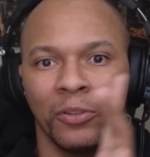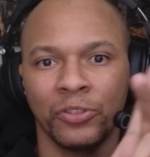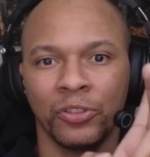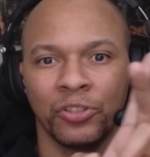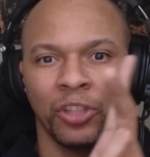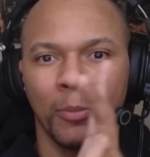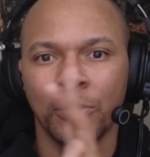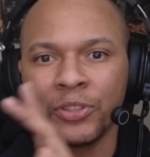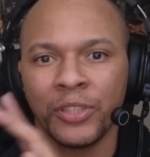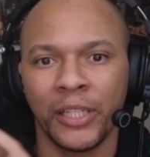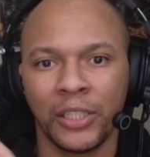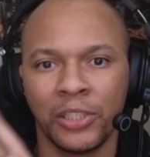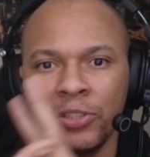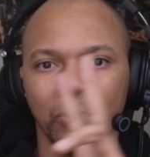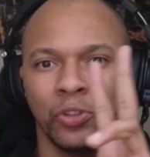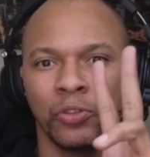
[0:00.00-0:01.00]
So it's almost like
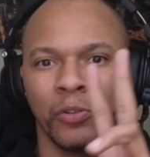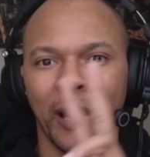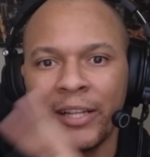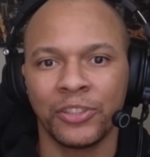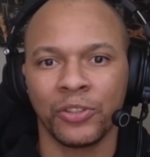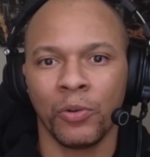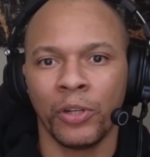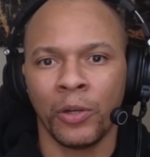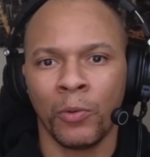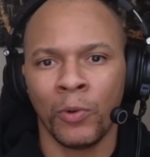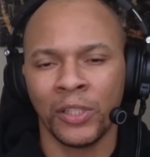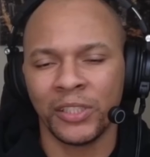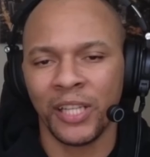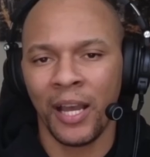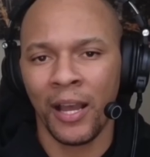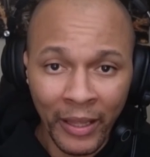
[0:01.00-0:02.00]
two tracks going at one
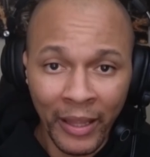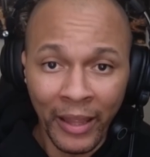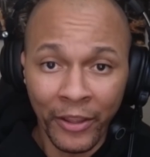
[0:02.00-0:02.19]
time.